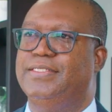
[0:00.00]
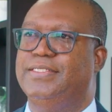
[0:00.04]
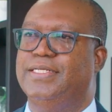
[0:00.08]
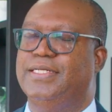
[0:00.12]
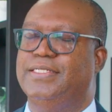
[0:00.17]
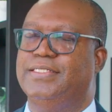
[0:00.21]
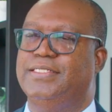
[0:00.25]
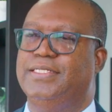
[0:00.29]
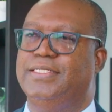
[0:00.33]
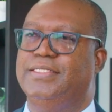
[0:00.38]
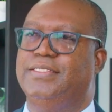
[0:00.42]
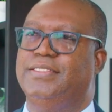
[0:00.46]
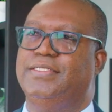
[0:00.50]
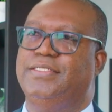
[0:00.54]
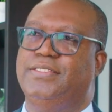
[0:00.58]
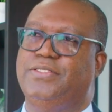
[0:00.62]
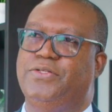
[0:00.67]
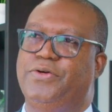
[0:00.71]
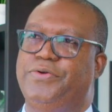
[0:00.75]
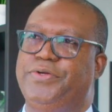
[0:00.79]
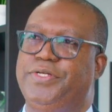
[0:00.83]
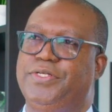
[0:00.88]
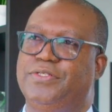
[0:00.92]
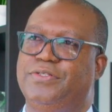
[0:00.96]
success
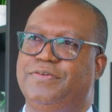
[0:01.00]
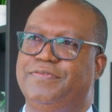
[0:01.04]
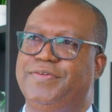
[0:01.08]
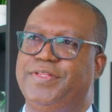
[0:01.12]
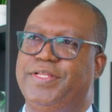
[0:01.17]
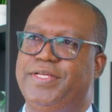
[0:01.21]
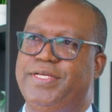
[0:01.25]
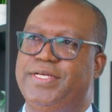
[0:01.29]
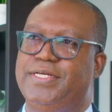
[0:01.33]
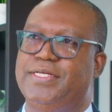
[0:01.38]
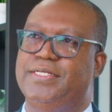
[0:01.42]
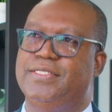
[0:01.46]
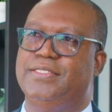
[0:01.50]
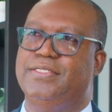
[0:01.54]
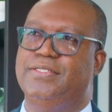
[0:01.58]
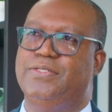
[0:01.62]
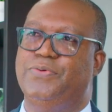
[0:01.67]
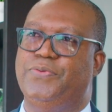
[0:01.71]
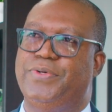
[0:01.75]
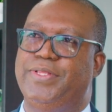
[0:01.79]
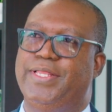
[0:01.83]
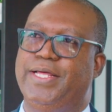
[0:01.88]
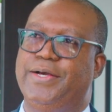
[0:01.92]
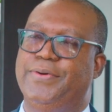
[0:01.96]
stories over the years
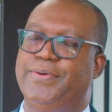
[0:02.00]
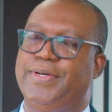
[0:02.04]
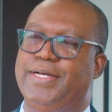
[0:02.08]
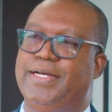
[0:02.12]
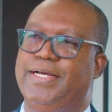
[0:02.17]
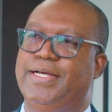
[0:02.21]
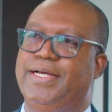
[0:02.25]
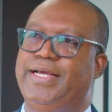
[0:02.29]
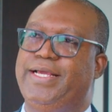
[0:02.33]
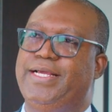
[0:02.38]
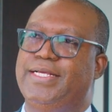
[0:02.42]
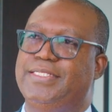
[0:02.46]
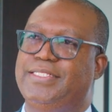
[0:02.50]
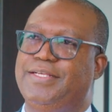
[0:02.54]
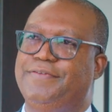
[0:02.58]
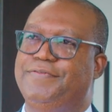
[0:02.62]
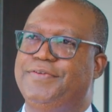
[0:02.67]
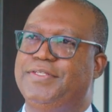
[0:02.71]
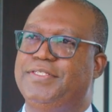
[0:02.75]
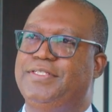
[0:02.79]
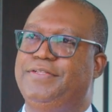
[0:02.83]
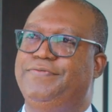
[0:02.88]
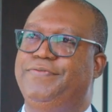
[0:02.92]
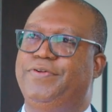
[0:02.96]
with our air
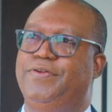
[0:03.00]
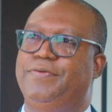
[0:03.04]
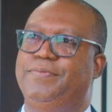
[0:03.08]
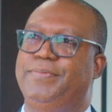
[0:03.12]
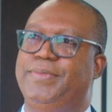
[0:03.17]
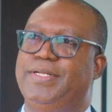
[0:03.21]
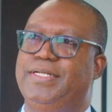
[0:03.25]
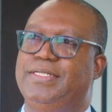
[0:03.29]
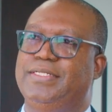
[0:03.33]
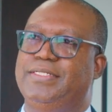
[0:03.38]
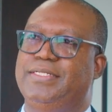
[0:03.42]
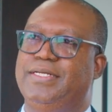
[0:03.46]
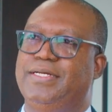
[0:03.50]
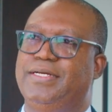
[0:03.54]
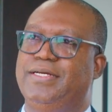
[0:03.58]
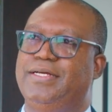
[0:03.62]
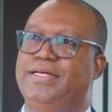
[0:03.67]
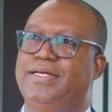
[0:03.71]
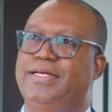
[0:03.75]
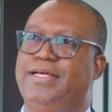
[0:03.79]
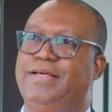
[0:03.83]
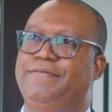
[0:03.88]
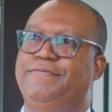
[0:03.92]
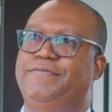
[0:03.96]
service development
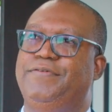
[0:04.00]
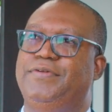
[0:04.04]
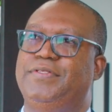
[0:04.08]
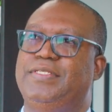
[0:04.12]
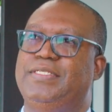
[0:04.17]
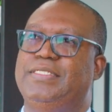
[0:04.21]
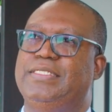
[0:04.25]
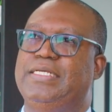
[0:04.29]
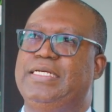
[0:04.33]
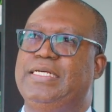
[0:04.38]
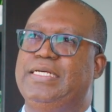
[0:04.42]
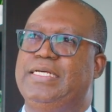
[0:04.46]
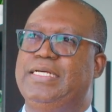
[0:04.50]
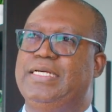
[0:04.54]
efforts.